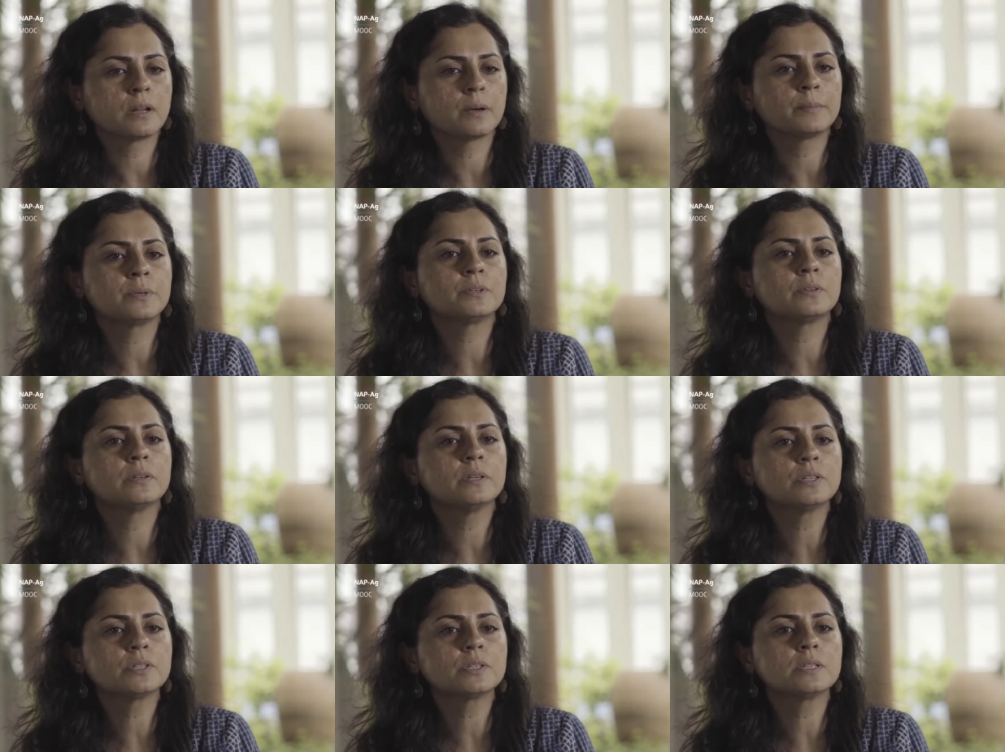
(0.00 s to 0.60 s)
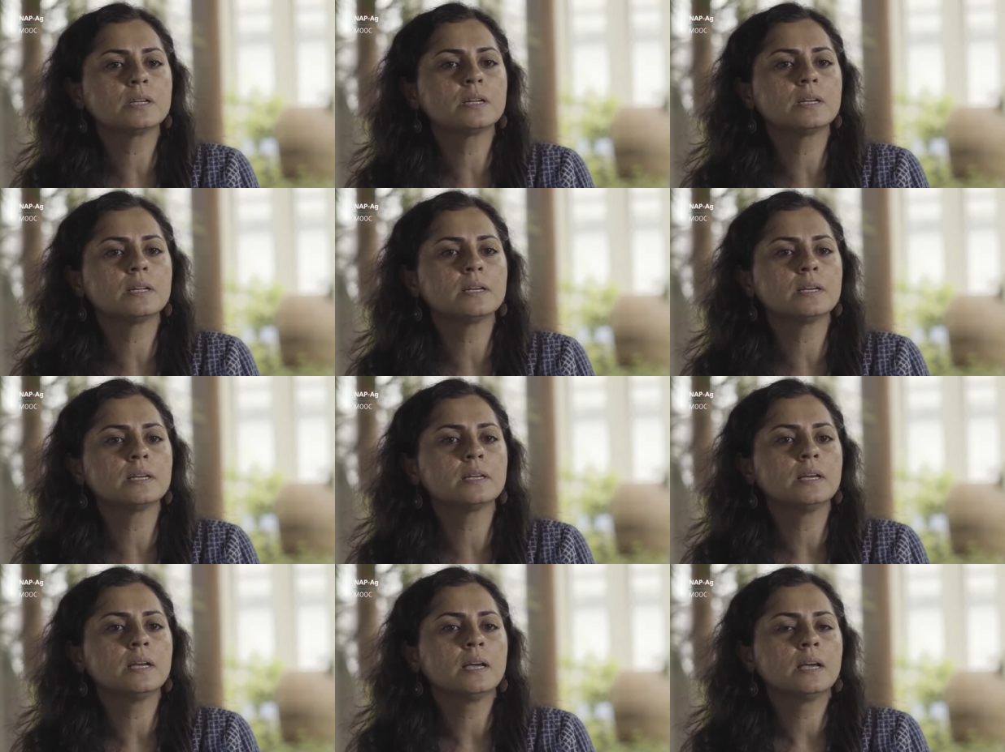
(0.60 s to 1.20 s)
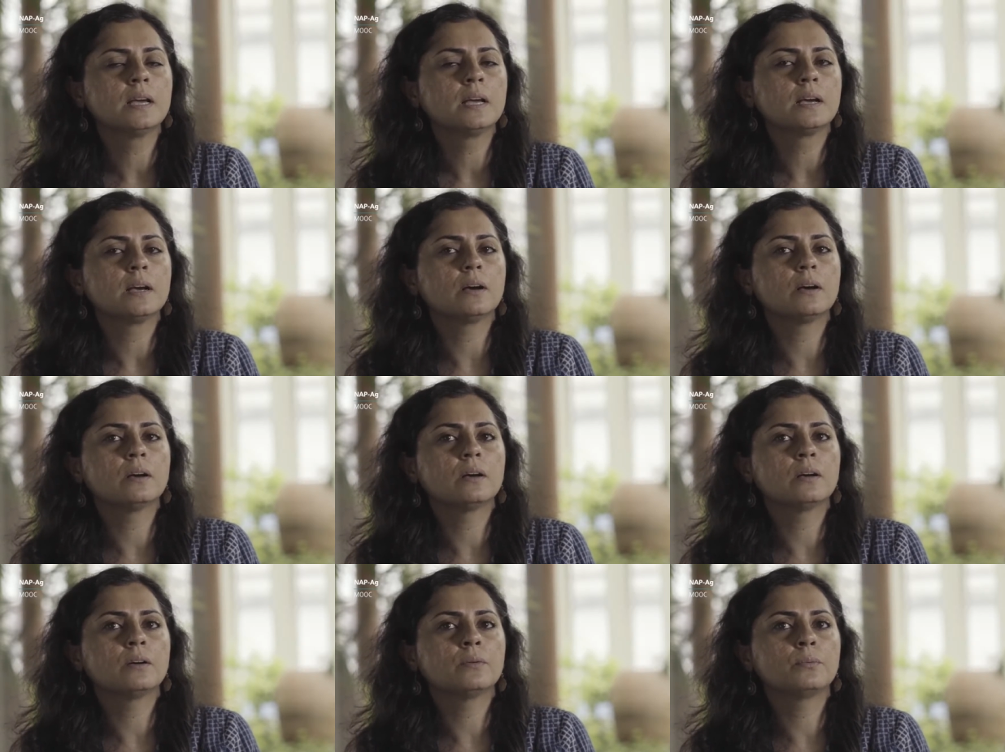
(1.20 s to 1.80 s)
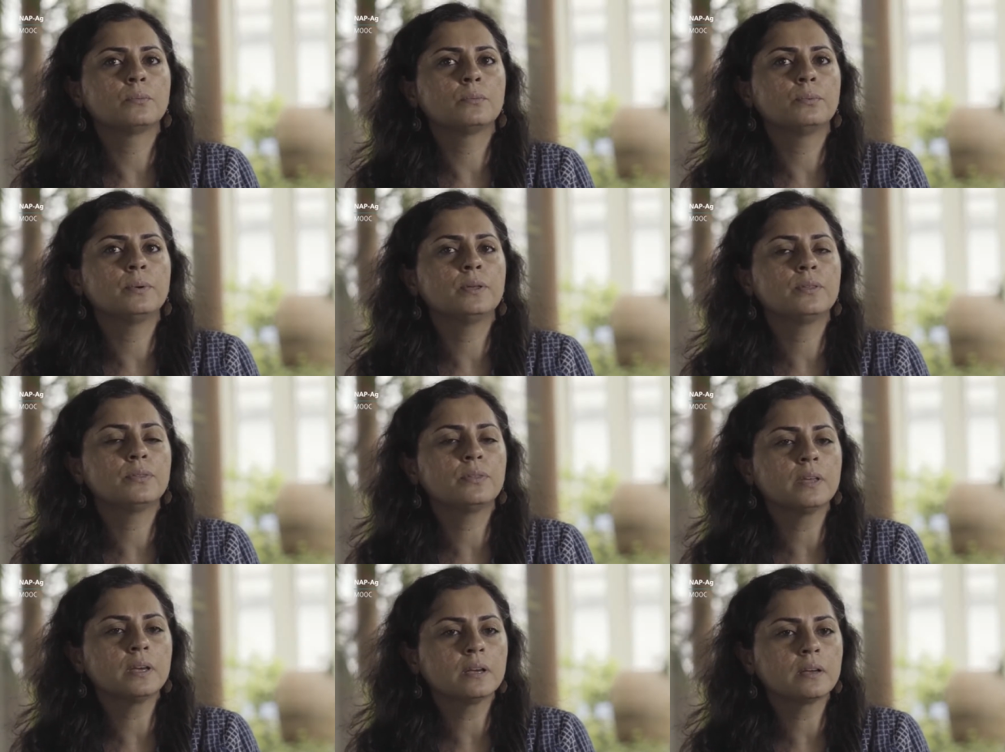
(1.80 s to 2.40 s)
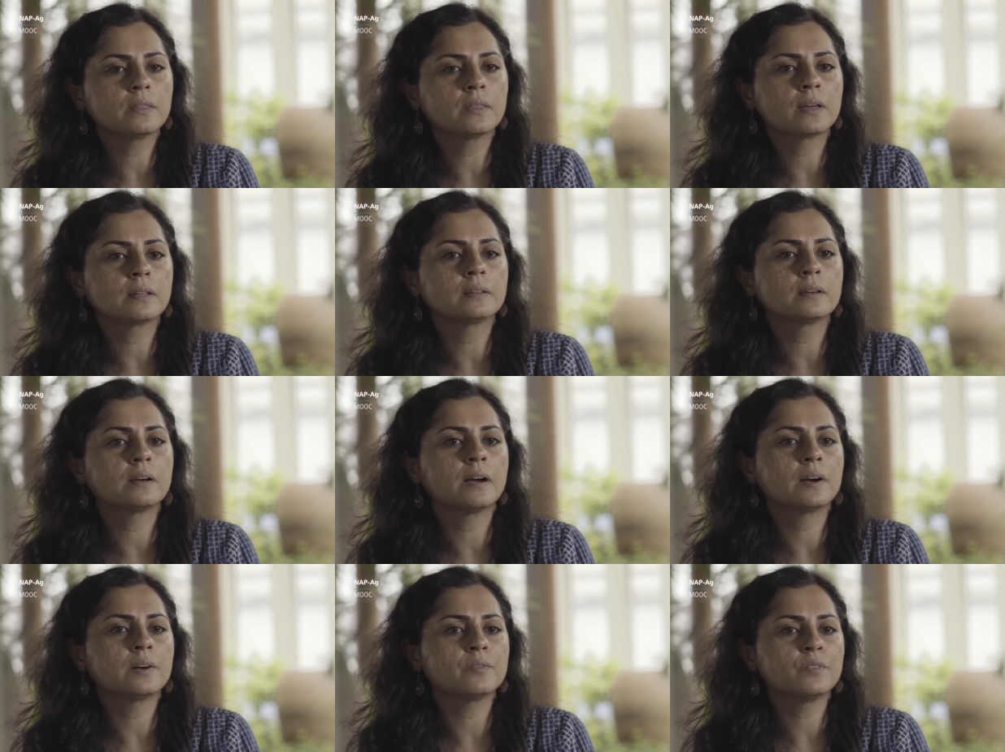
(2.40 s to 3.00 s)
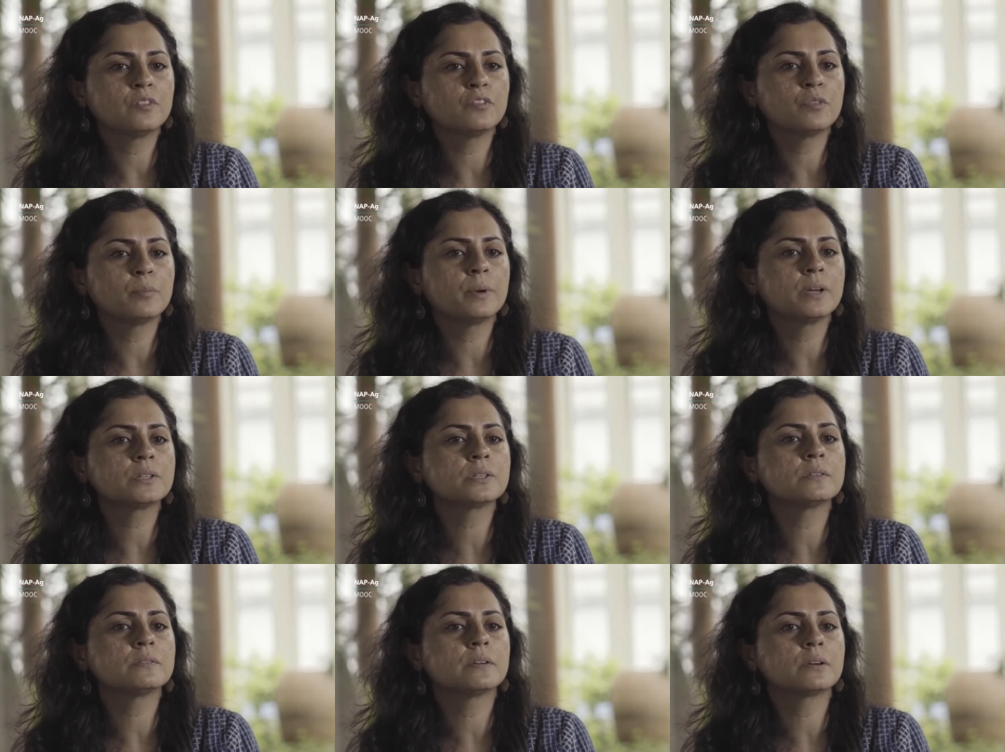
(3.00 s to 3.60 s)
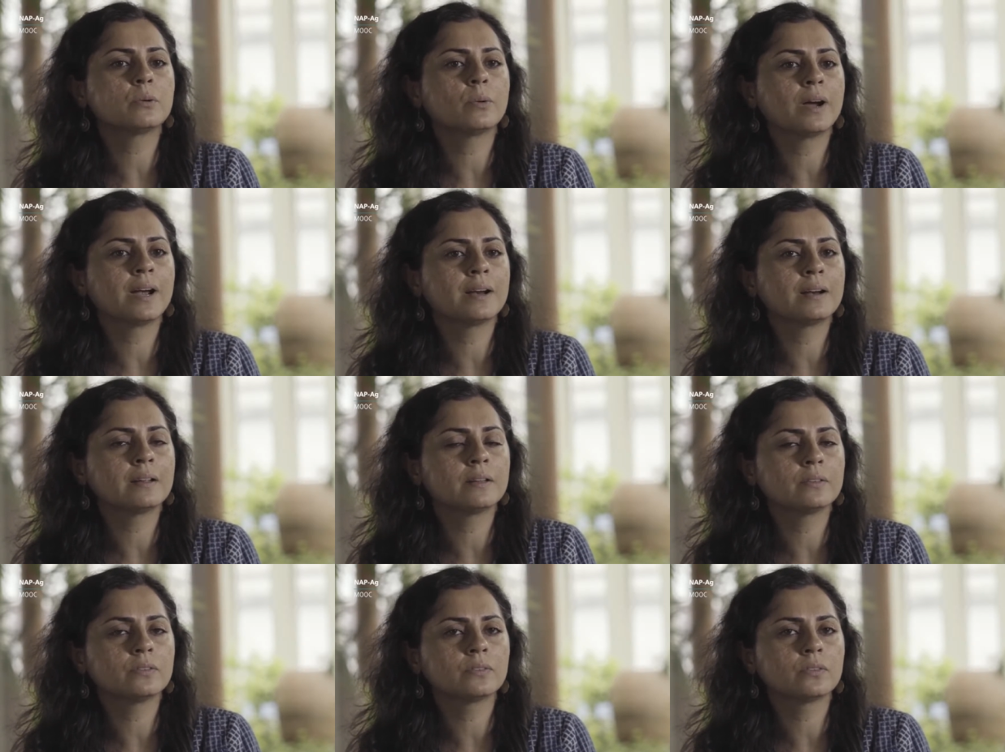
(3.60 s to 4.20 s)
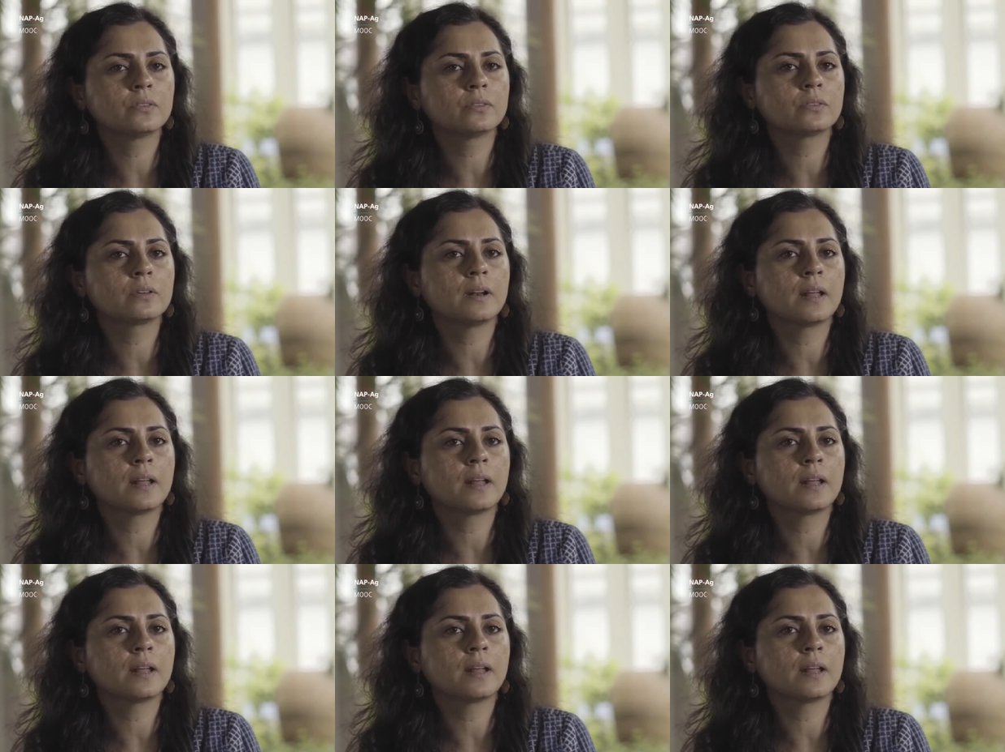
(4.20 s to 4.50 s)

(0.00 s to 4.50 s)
I mean, traditionally, uh, we think that the kind of information required is, is,